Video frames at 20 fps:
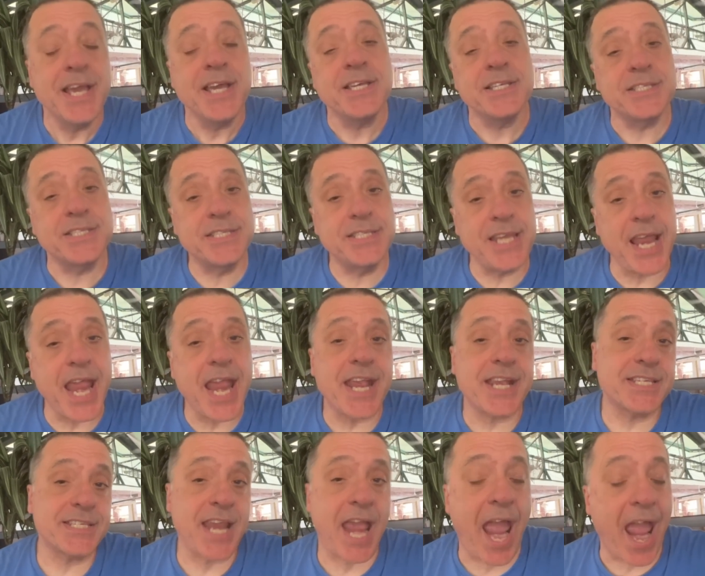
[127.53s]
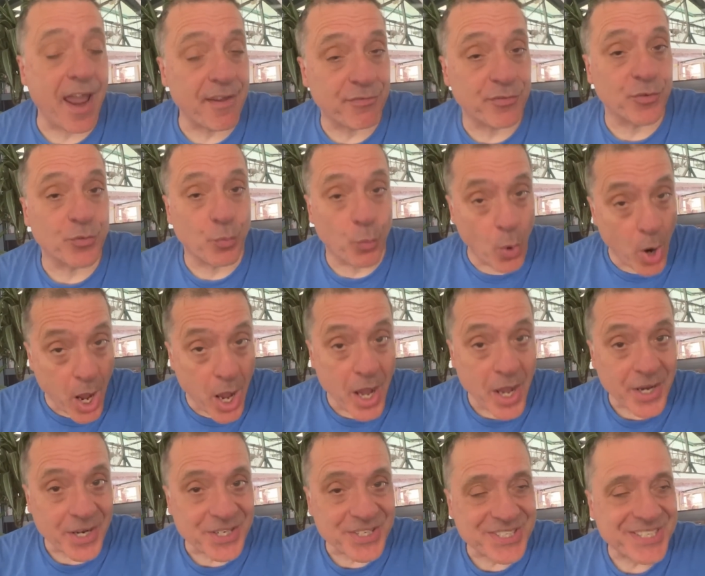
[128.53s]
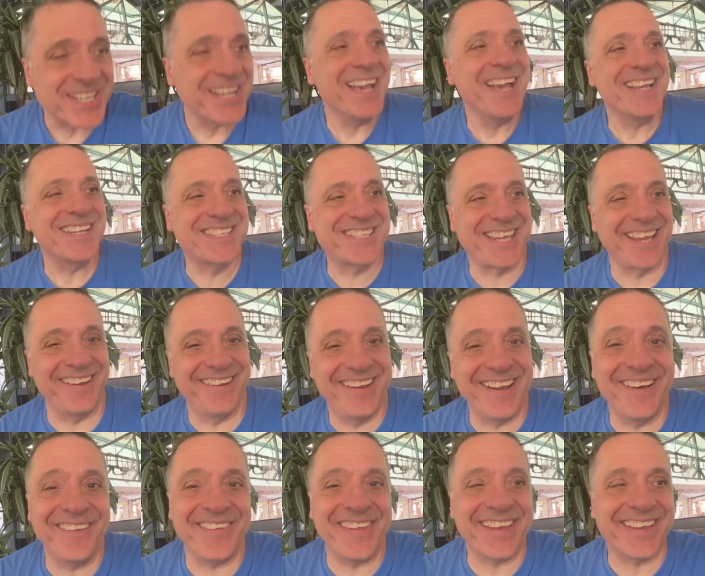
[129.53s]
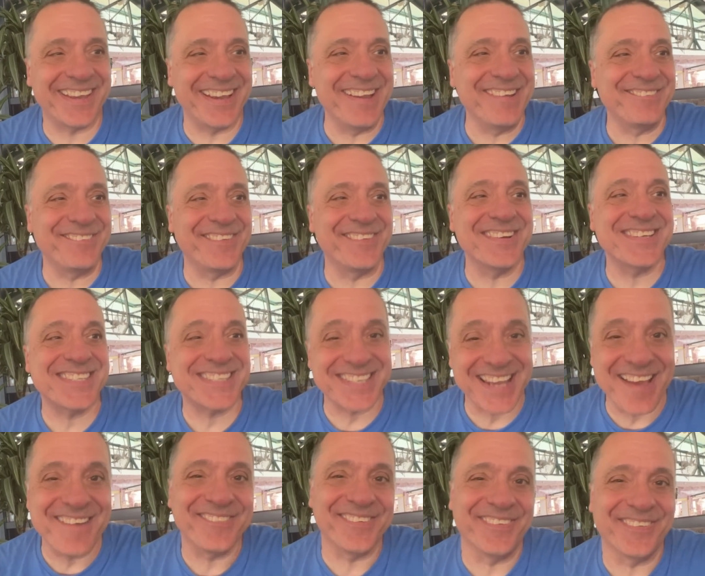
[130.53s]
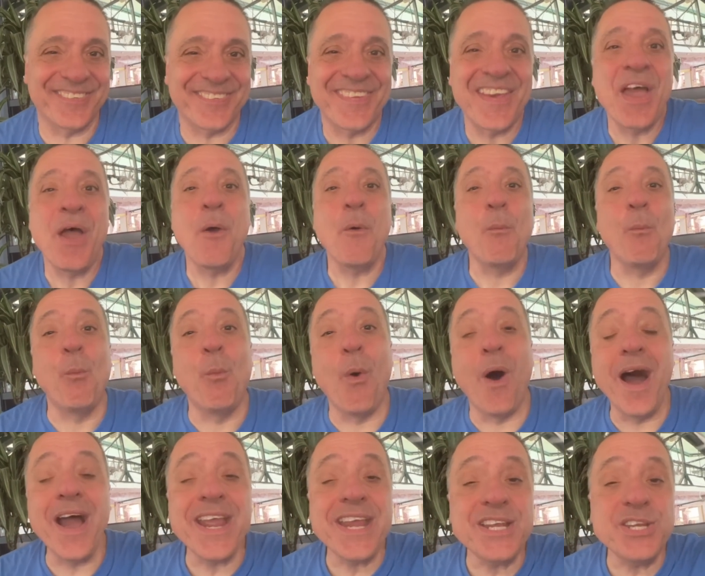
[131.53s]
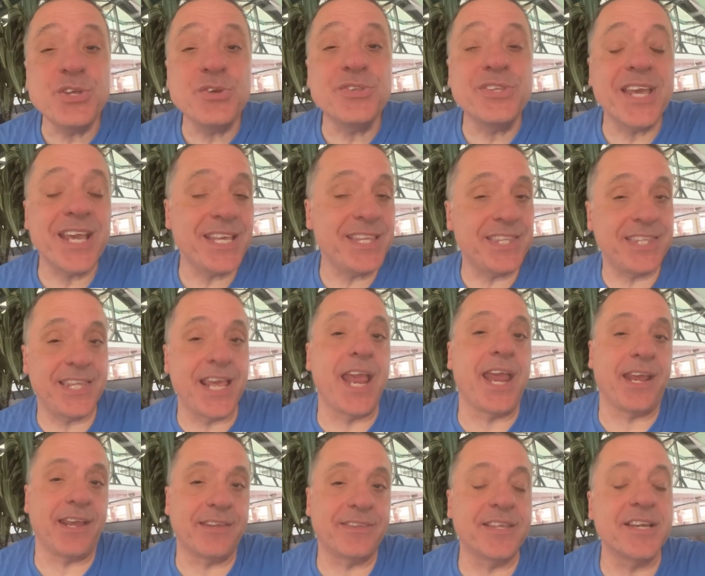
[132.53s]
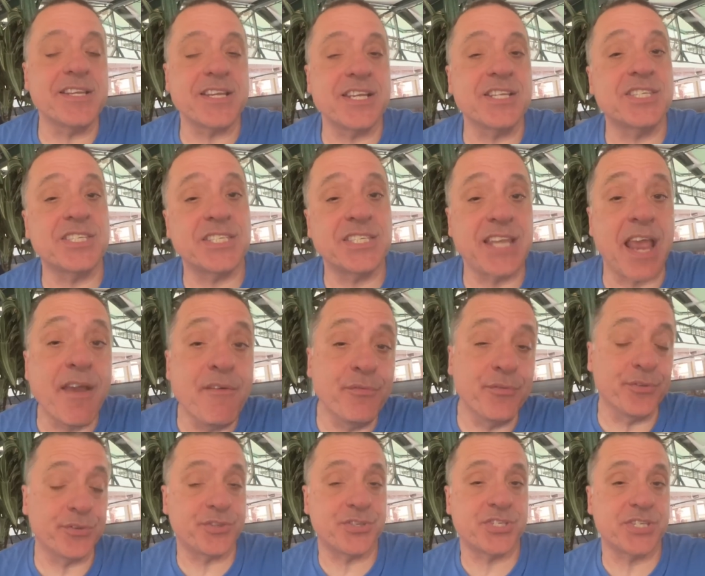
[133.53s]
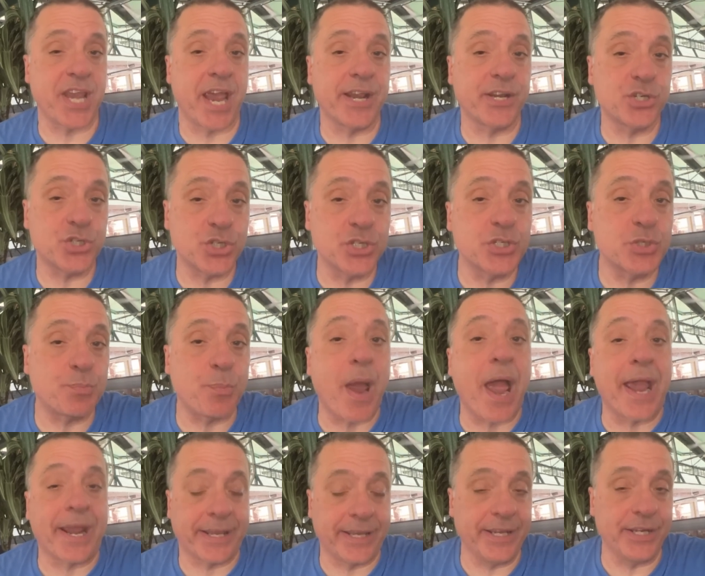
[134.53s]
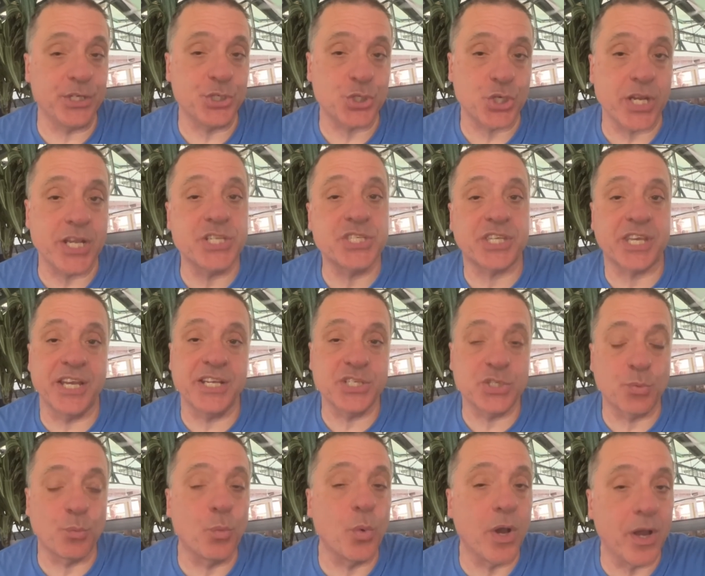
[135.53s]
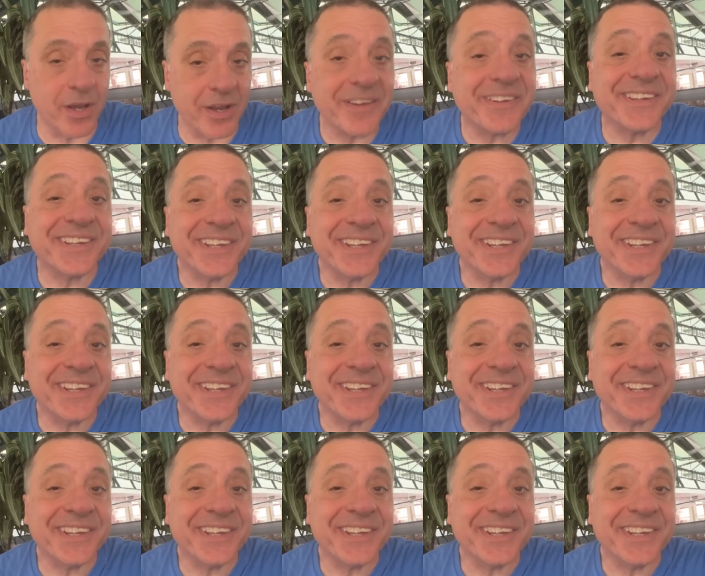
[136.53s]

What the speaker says: 6 haven't worked, so now they're going for a 7th. Why do they think that a 7th sanctions package is going to work